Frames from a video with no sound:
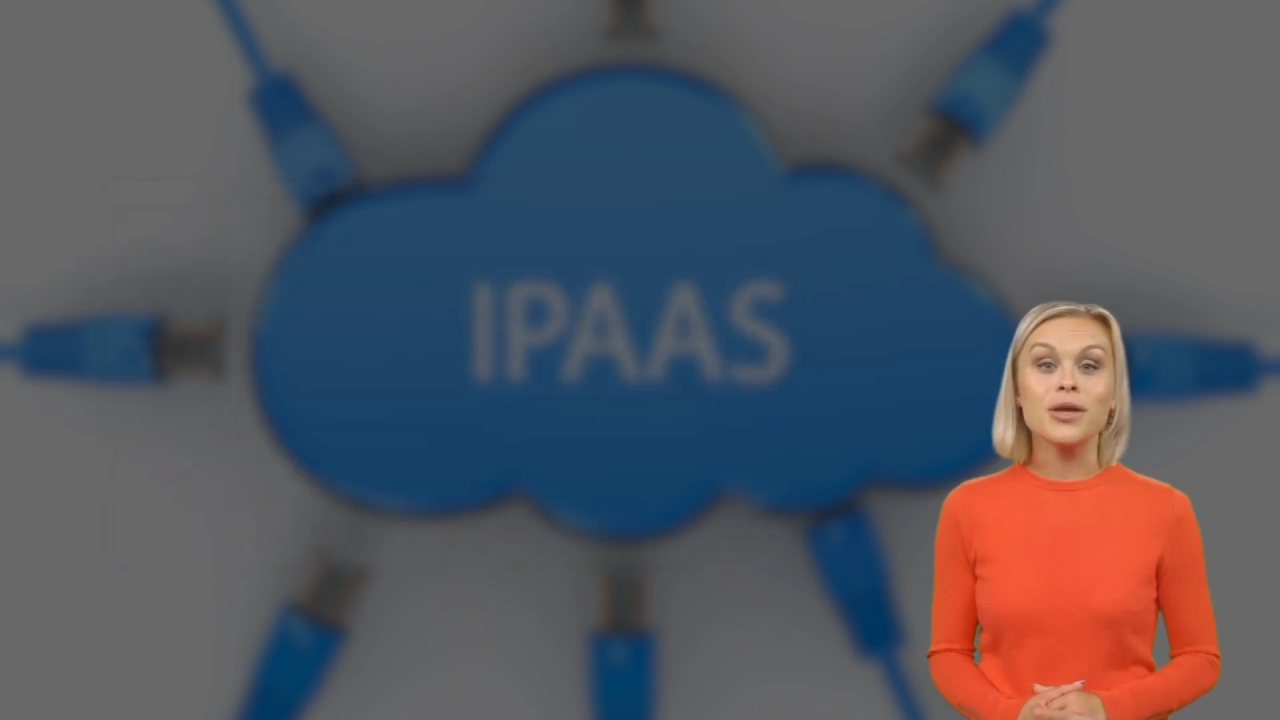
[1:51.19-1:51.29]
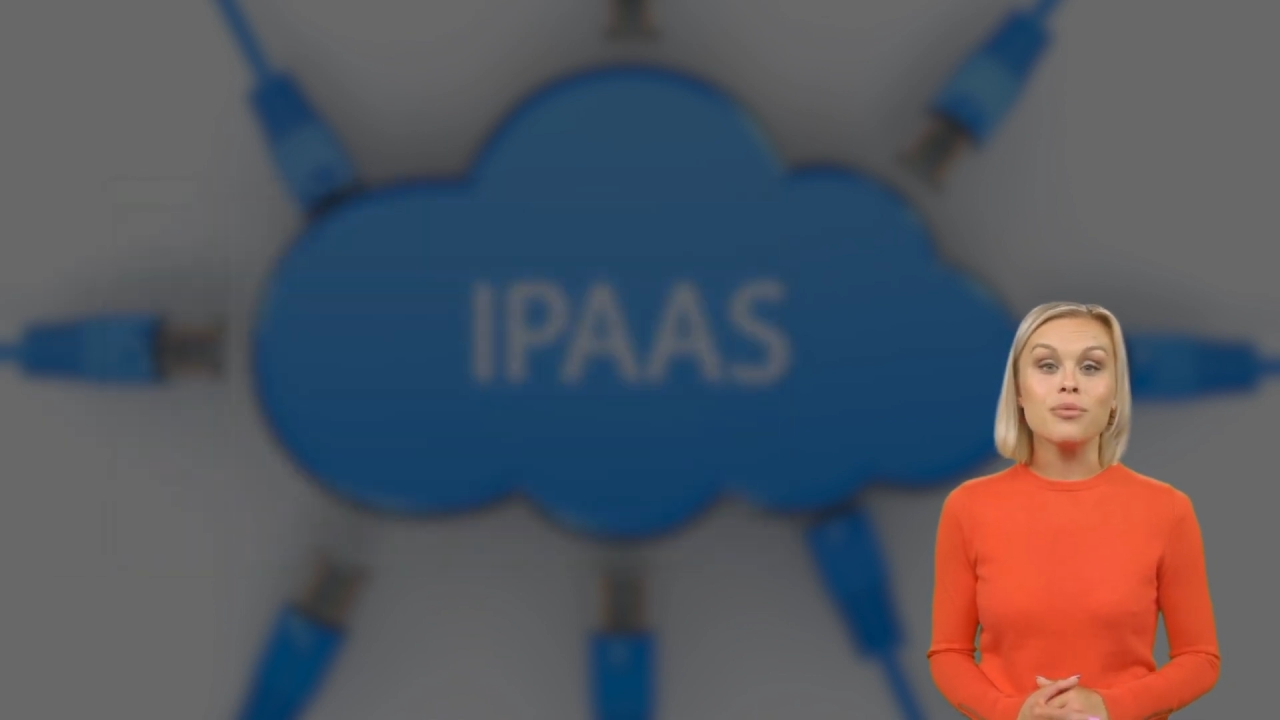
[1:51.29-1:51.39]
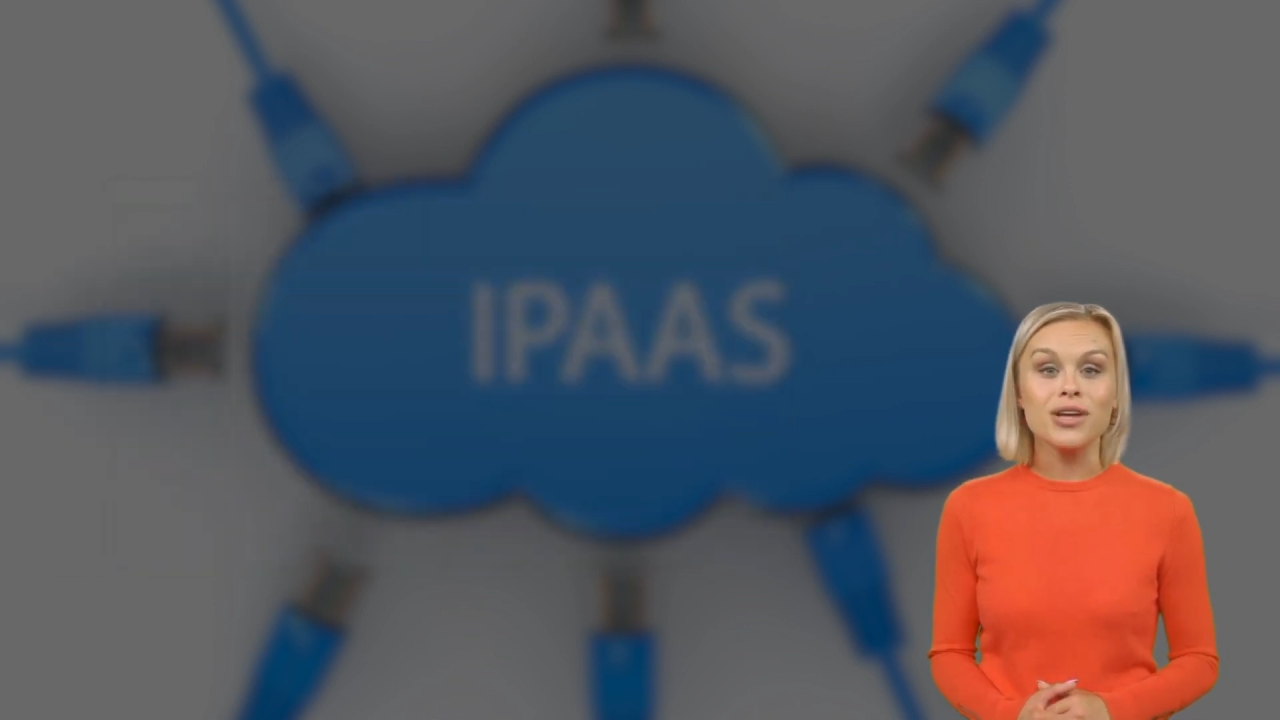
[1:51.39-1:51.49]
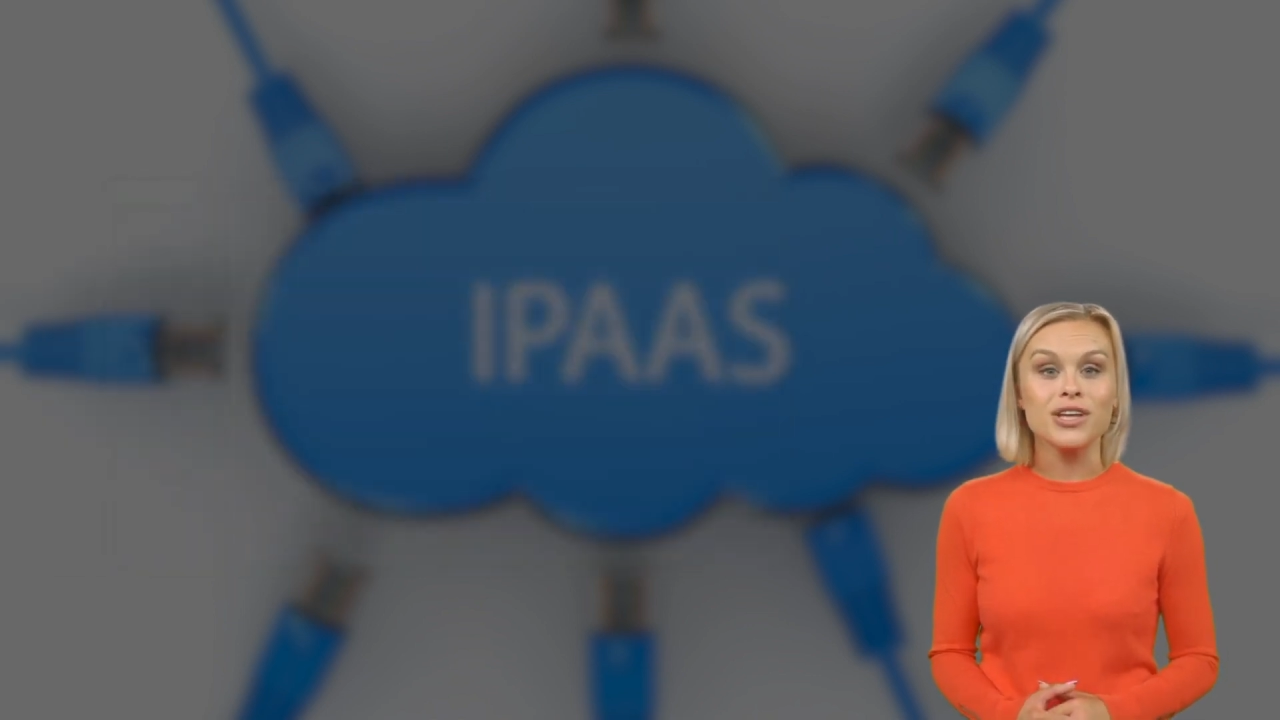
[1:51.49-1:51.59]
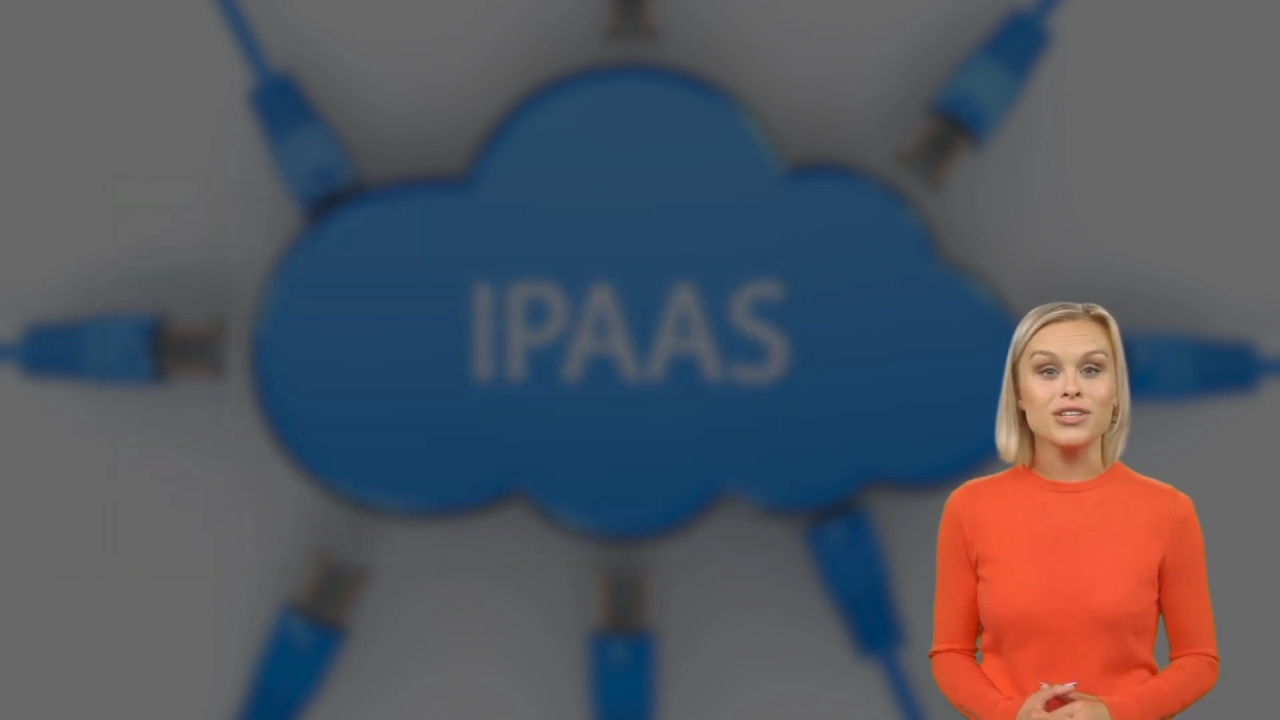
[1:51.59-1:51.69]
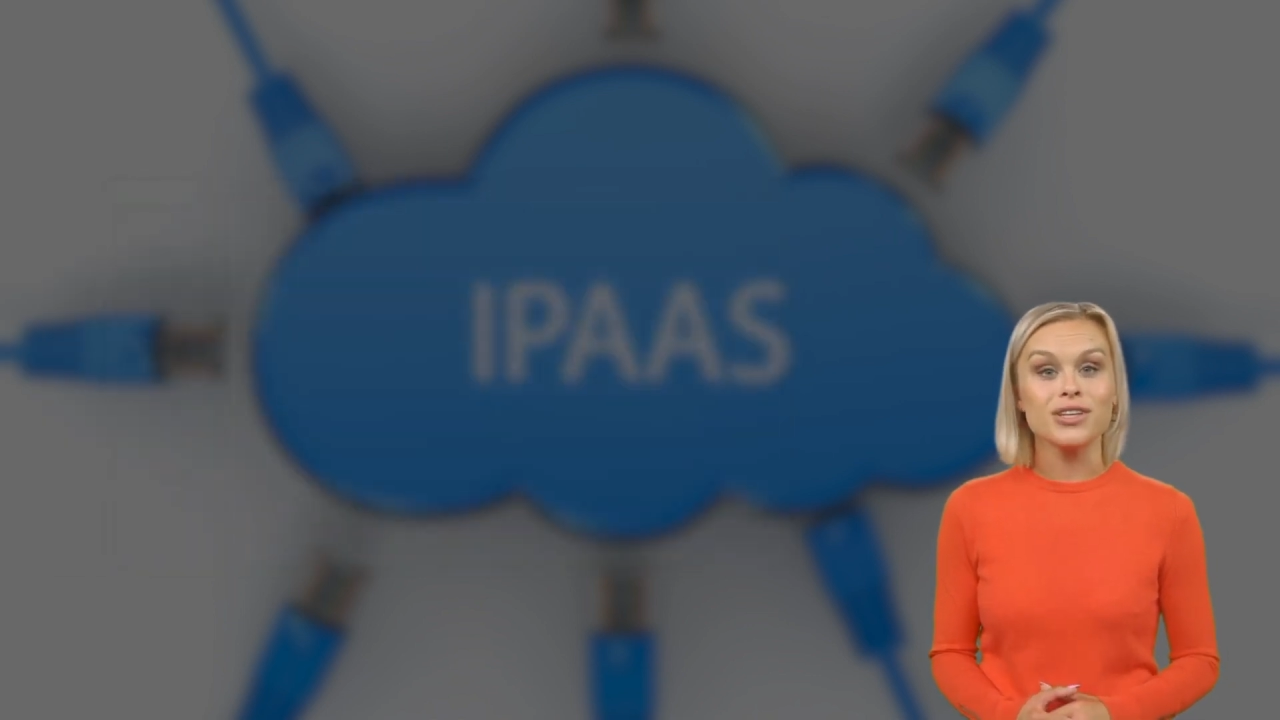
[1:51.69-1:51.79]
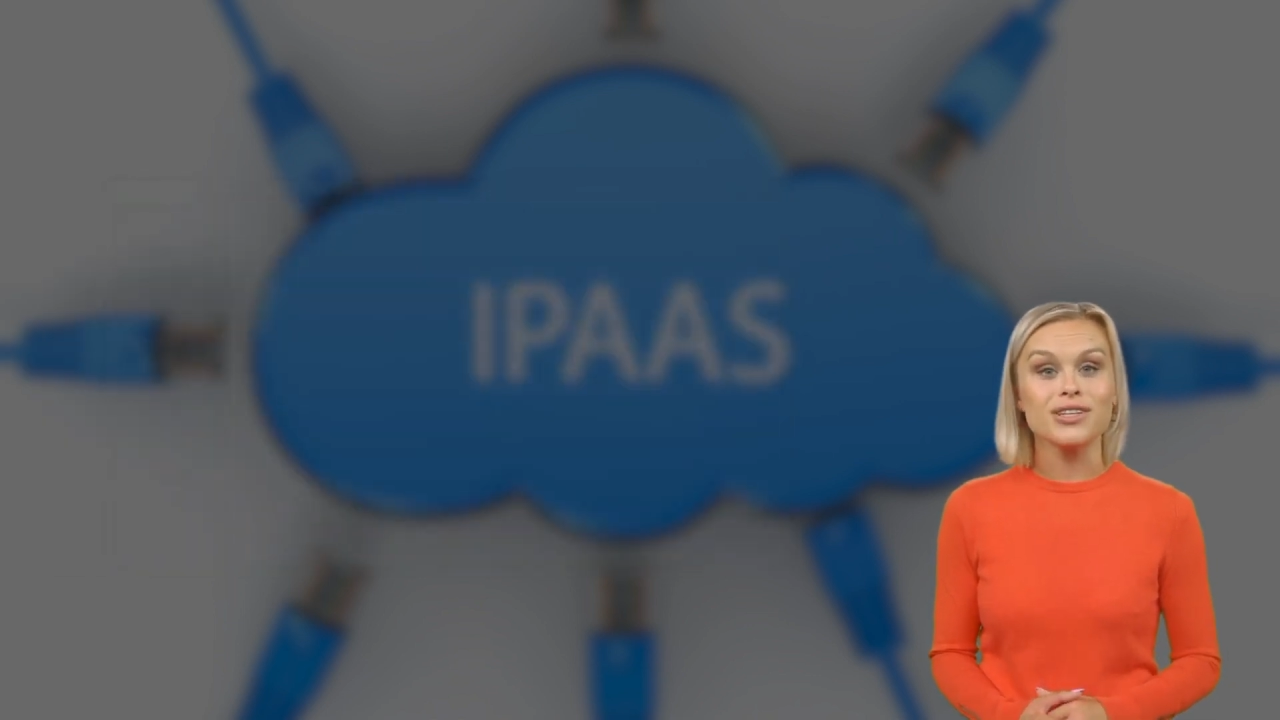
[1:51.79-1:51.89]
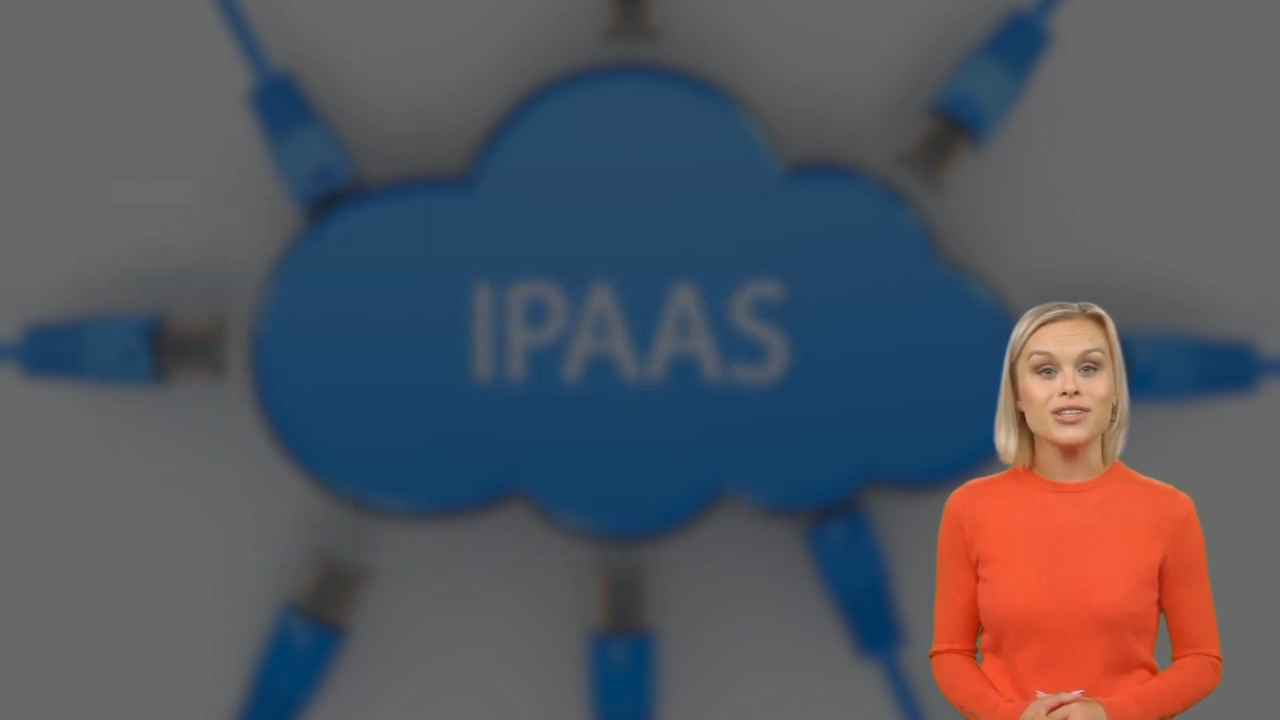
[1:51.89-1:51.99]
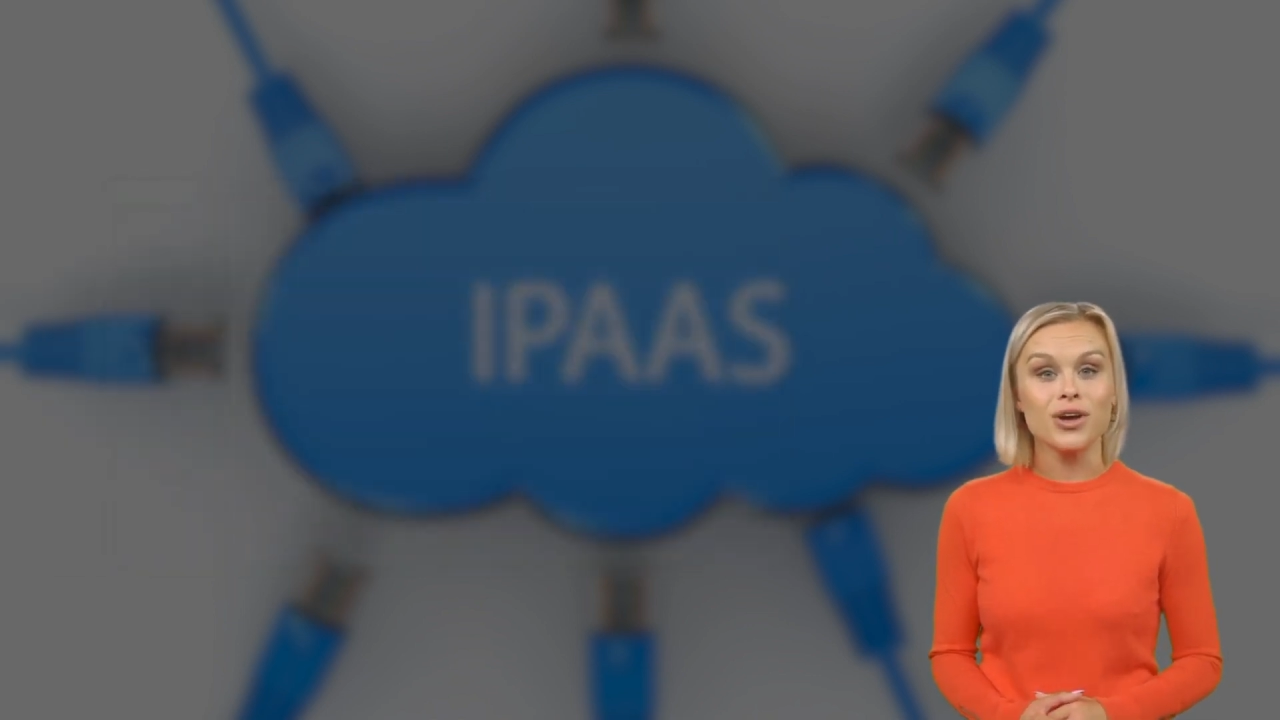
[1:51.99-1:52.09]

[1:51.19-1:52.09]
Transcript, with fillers: applications